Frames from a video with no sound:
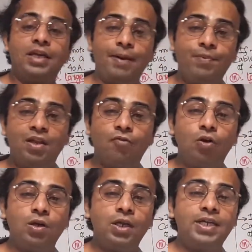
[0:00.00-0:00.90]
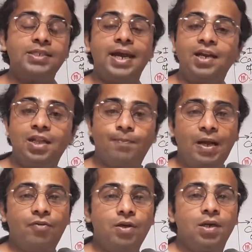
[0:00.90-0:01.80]
kept the voltage and the
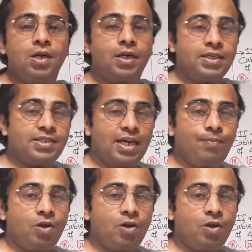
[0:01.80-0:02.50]
power is kept